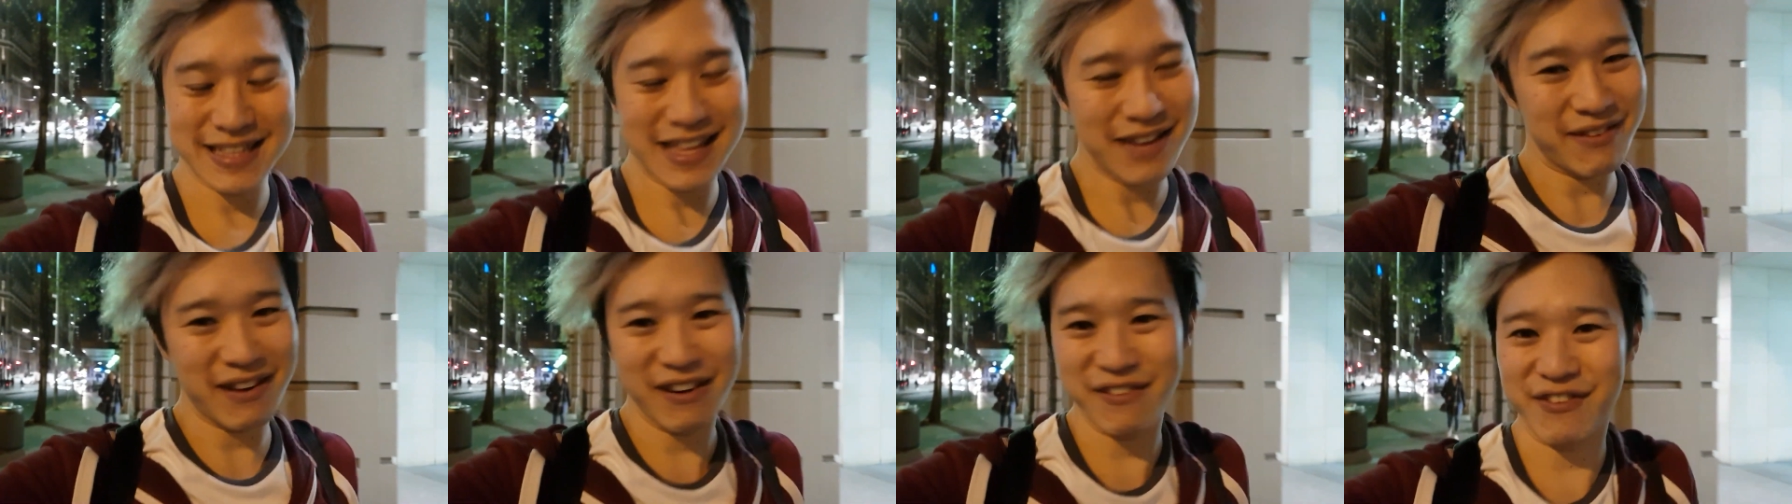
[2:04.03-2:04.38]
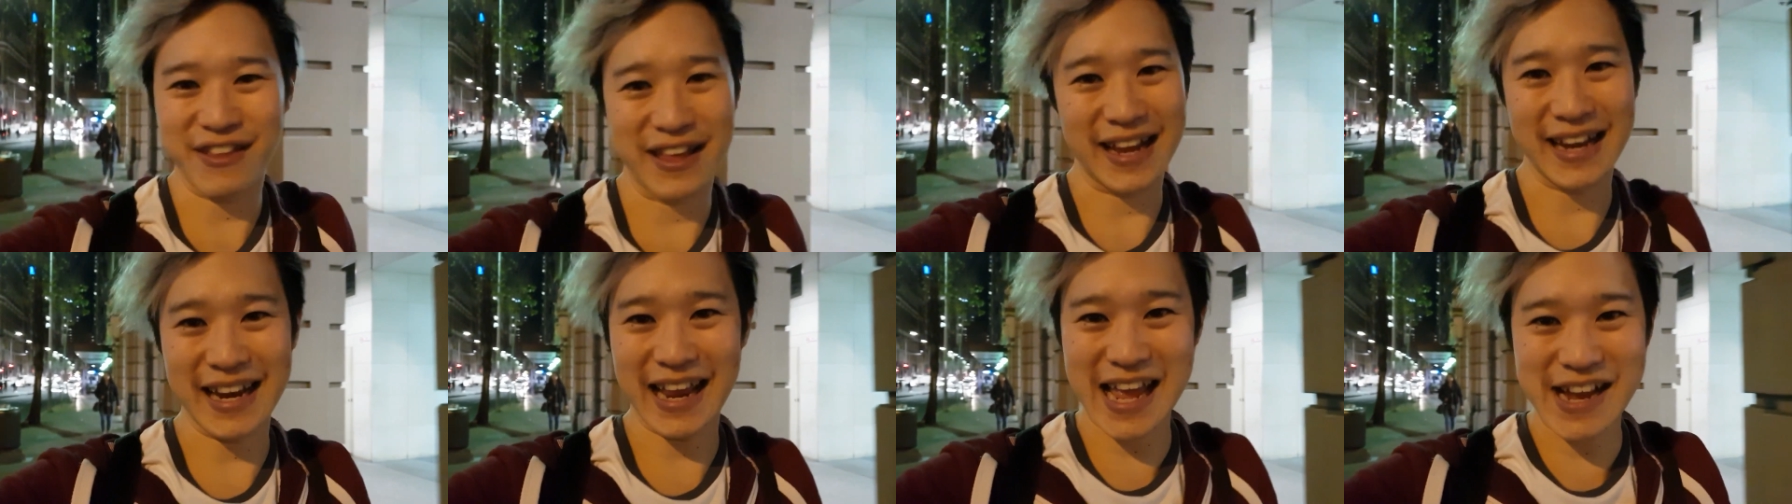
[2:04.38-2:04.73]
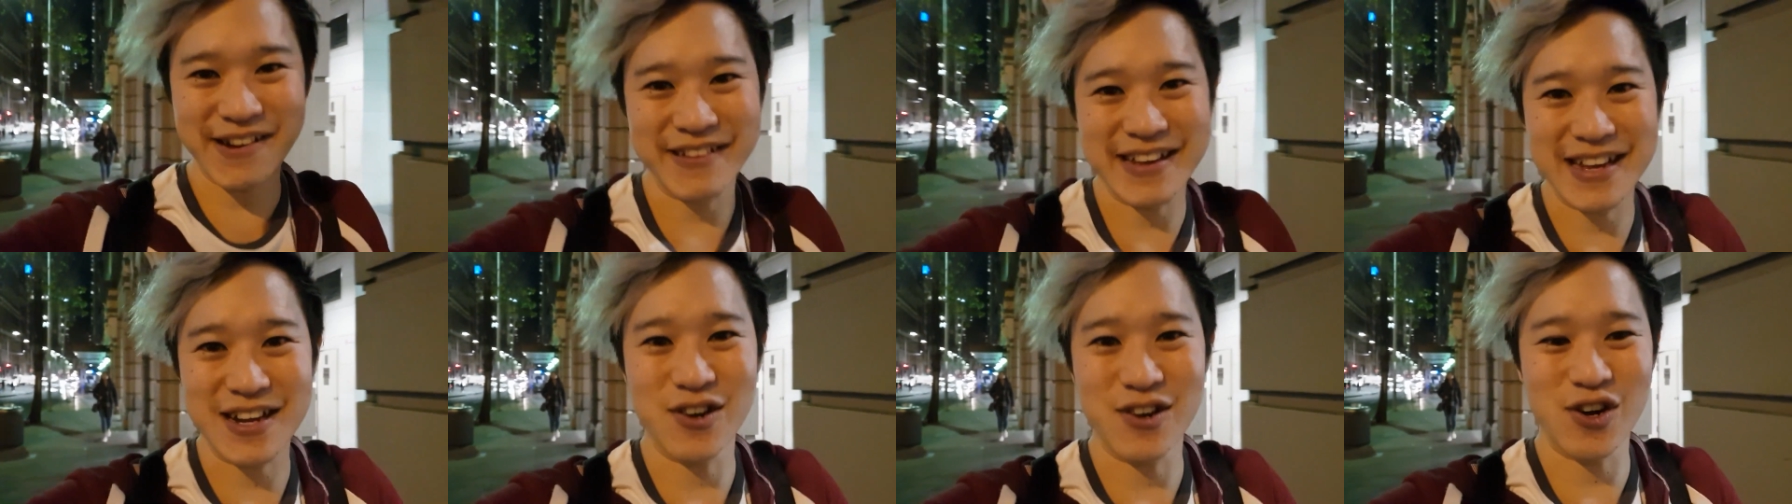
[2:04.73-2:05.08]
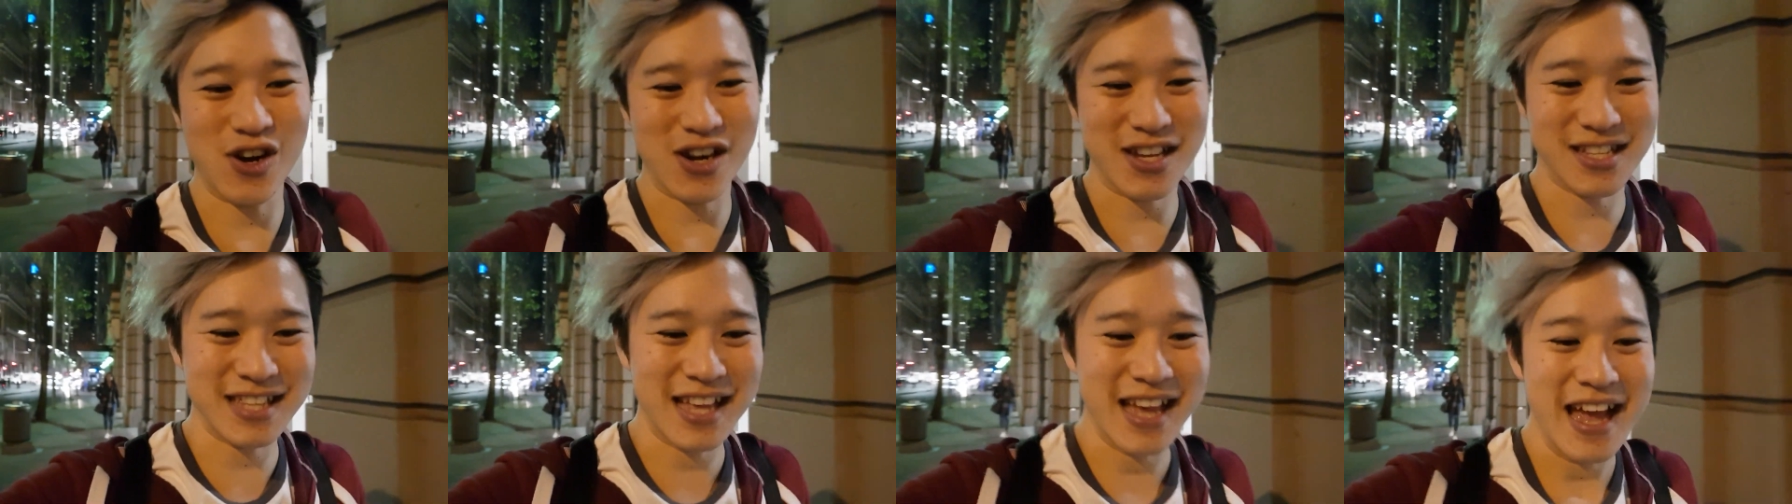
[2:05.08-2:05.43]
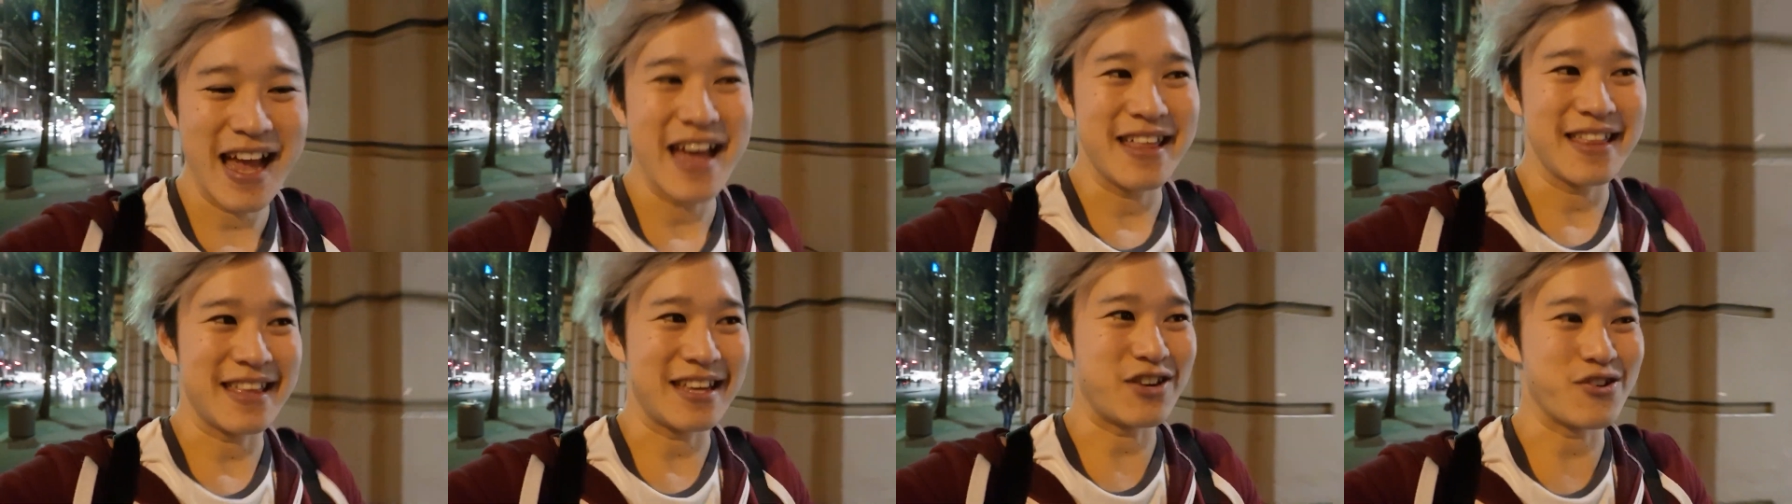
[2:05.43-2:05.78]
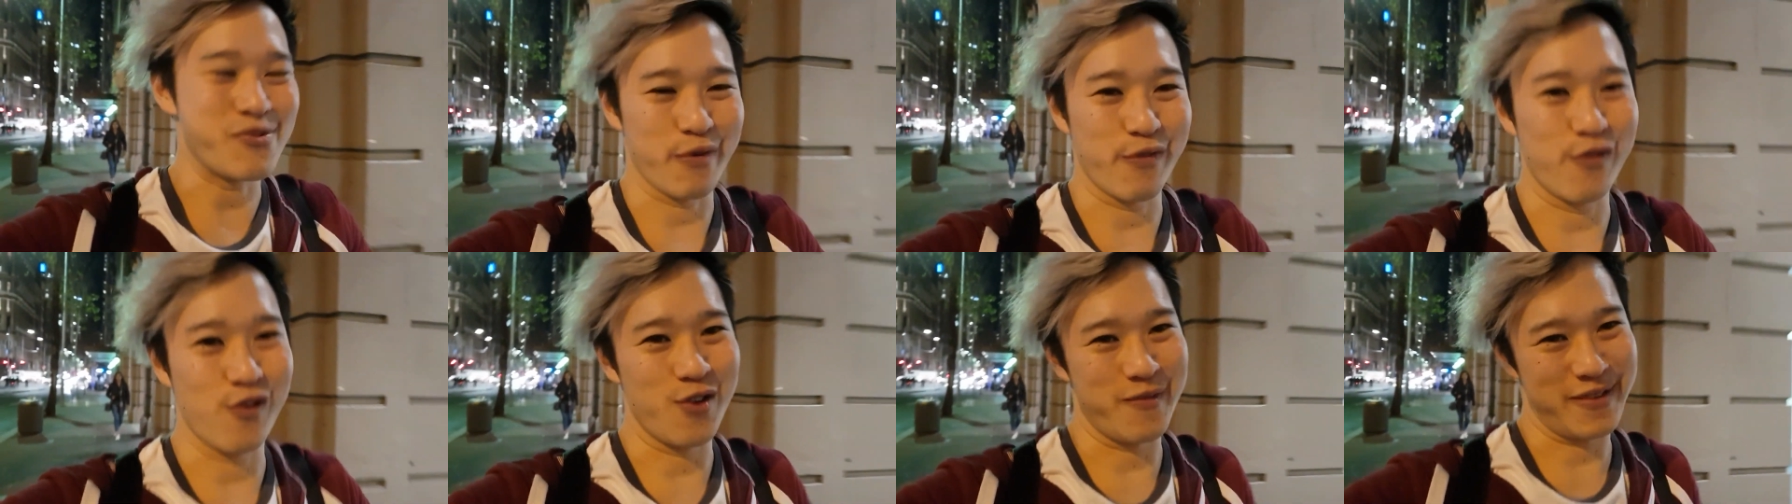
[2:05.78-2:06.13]
they run for like an eight week course, they do a
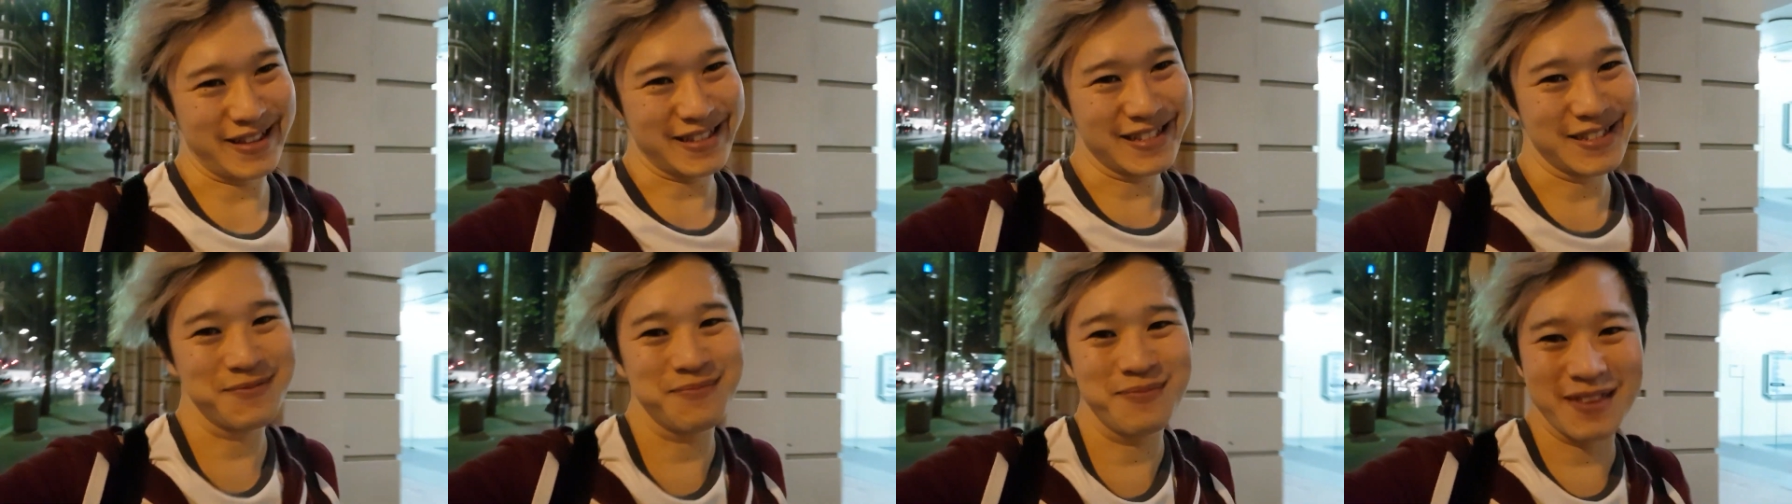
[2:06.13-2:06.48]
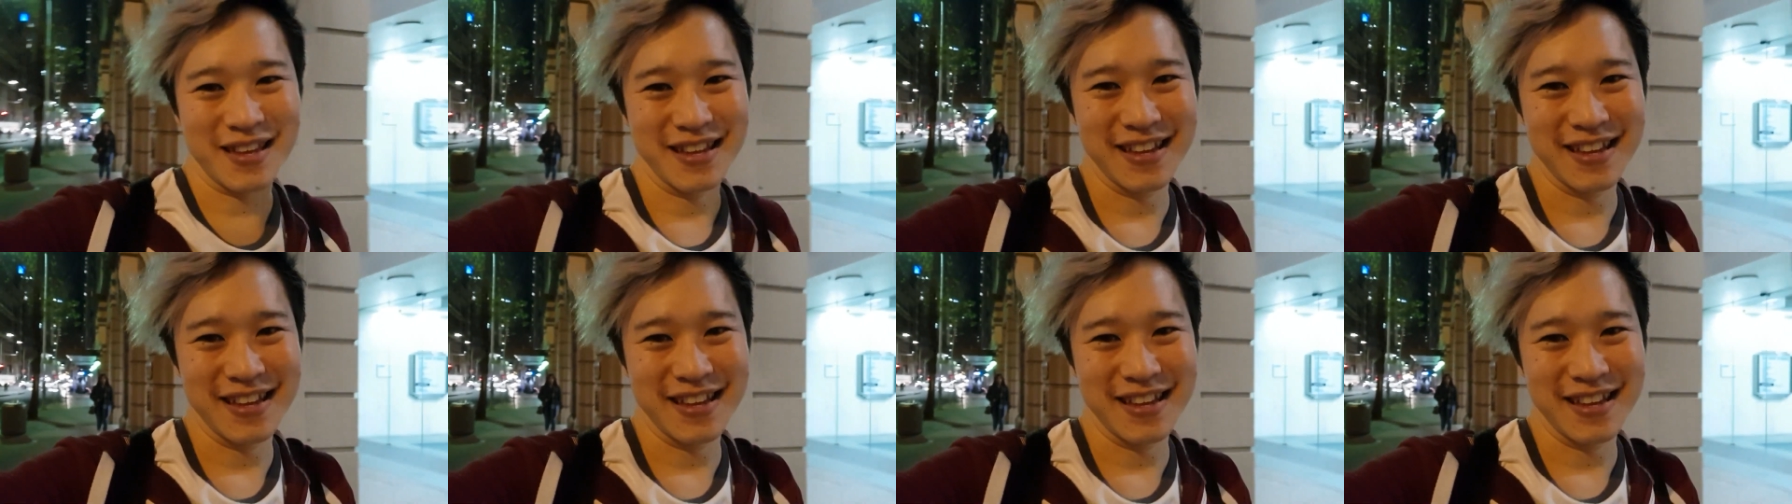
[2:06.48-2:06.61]
performance.